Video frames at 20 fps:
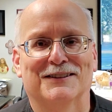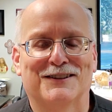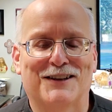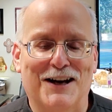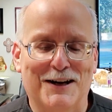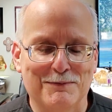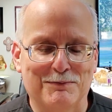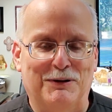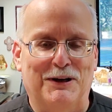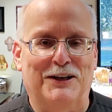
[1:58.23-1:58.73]

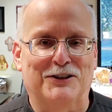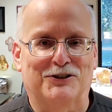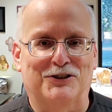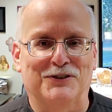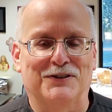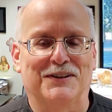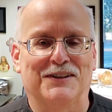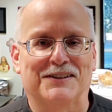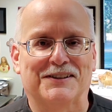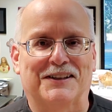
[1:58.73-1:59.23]
God bless
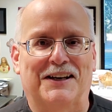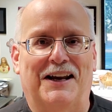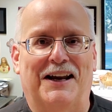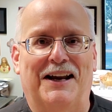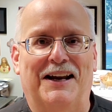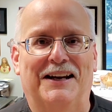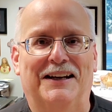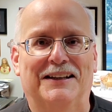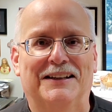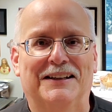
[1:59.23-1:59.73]
you this
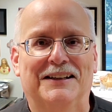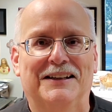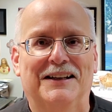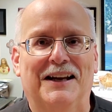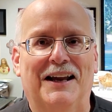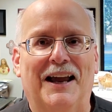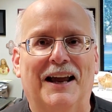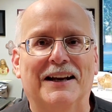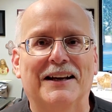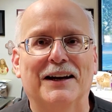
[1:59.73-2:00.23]
day
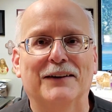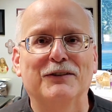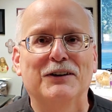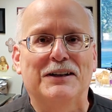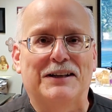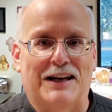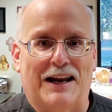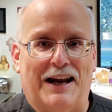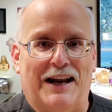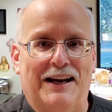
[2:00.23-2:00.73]
and
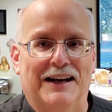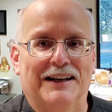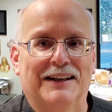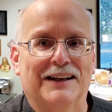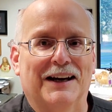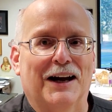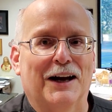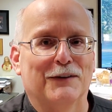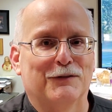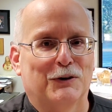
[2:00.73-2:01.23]
every day
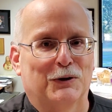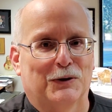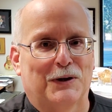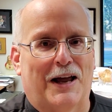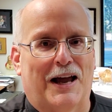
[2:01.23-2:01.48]
of your